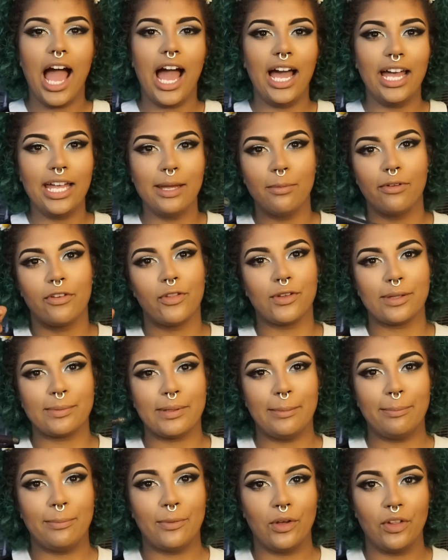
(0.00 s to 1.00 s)
I am one of those
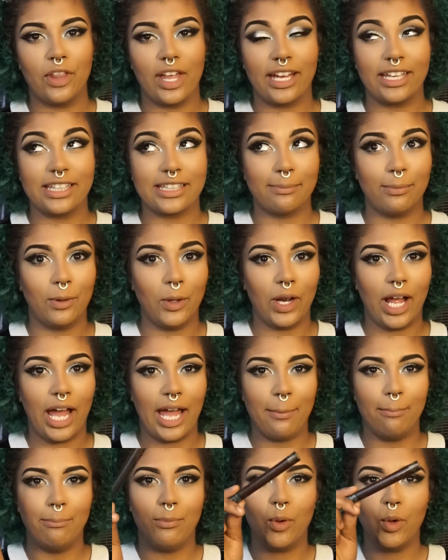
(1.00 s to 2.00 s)
people that is bold
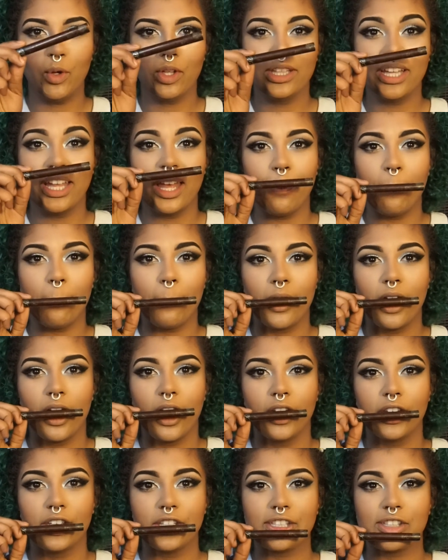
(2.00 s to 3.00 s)
eye, bold lip,
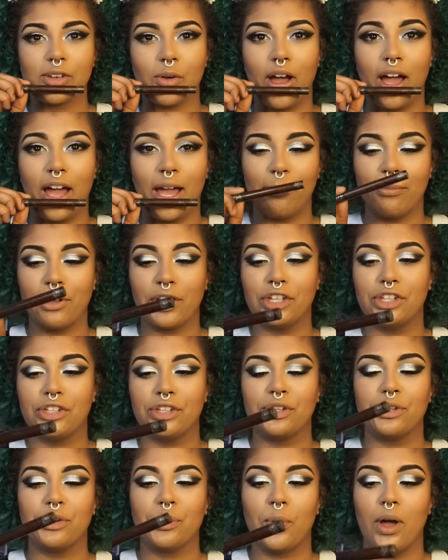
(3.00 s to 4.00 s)
so I'm going to
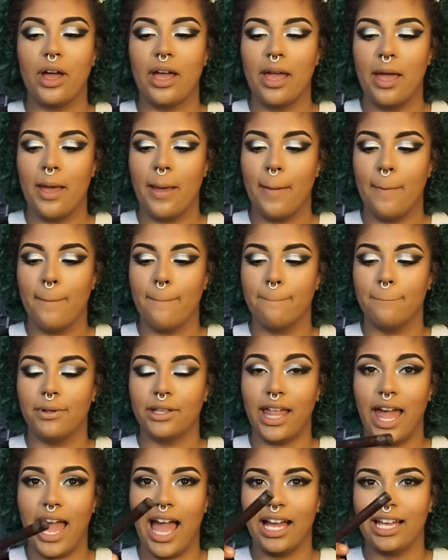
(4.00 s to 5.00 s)
do
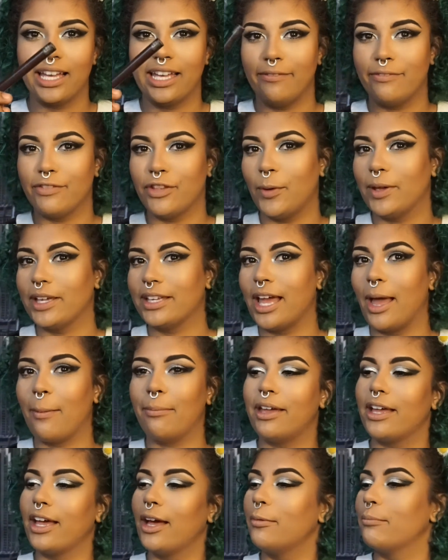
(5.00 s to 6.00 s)
black, even though I did
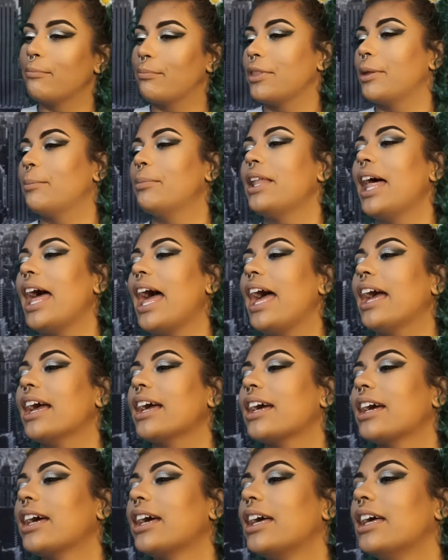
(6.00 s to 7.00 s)
not pick up the
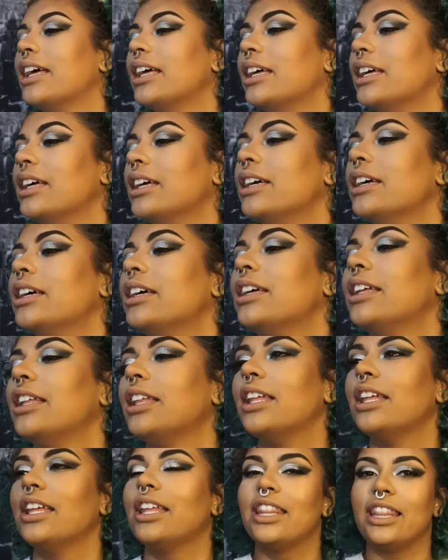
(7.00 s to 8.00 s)
black.
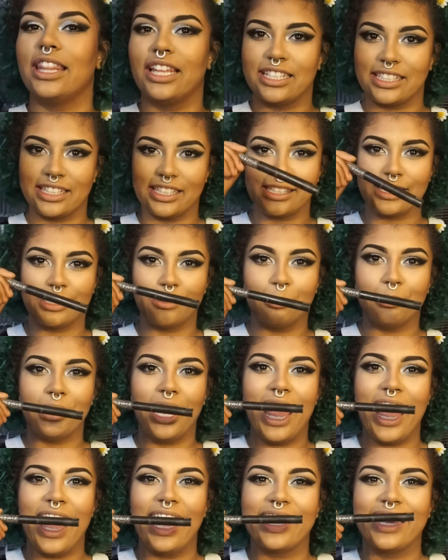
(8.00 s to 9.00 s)
This is the
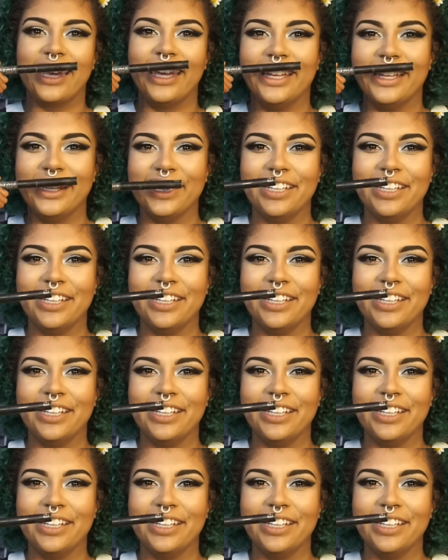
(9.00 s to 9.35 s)
black.